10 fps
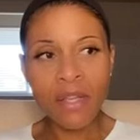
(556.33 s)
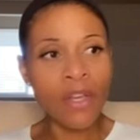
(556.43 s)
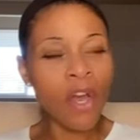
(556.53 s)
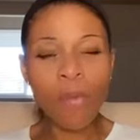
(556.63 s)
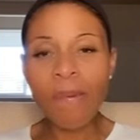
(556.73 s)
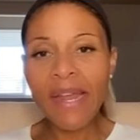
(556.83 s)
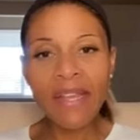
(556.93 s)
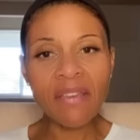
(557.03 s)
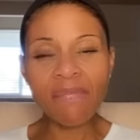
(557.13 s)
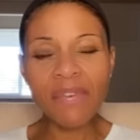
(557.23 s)
Nobody
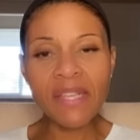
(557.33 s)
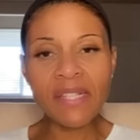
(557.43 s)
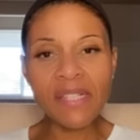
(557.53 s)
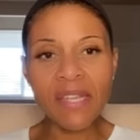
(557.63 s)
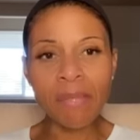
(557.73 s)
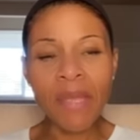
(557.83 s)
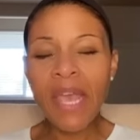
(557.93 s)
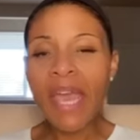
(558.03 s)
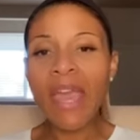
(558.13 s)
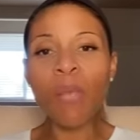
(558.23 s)
can fix them.
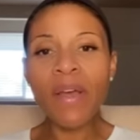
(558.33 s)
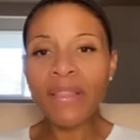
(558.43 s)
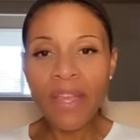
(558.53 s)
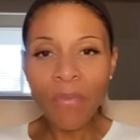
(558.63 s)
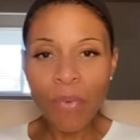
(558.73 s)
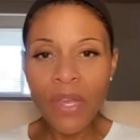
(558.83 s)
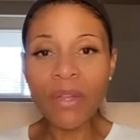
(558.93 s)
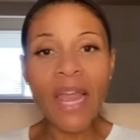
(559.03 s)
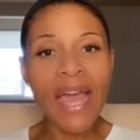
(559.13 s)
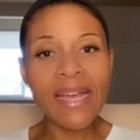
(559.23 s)
And what they
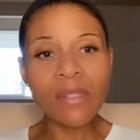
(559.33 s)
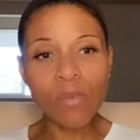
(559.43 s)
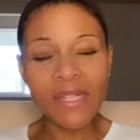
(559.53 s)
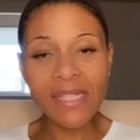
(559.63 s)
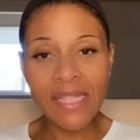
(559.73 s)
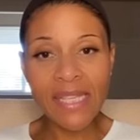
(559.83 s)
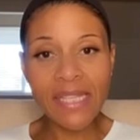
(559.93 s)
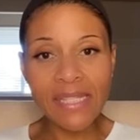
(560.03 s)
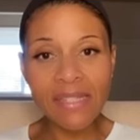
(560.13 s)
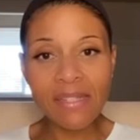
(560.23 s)
realized was
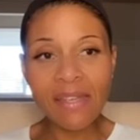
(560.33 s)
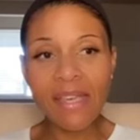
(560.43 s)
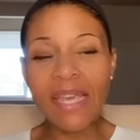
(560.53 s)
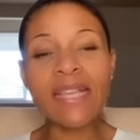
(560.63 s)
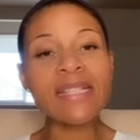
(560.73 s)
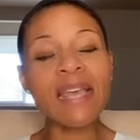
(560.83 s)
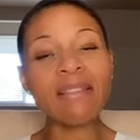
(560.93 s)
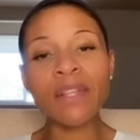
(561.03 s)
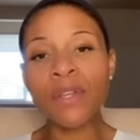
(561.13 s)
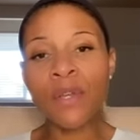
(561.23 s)
this, is
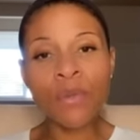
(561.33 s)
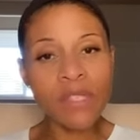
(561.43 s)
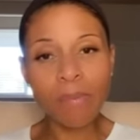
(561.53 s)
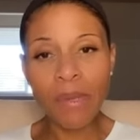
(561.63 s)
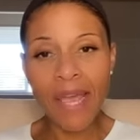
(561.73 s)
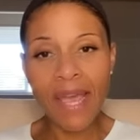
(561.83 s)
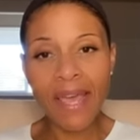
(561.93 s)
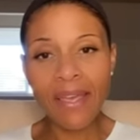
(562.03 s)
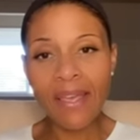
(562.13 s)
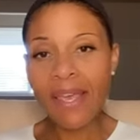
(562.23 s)
that the new
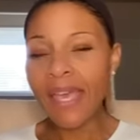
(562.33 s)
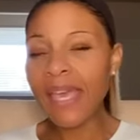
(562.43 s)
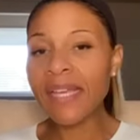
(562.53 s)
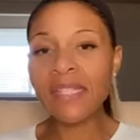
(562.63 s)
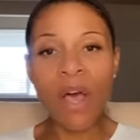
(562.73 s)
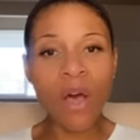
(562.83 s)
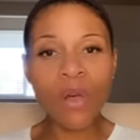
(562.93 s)
supply, even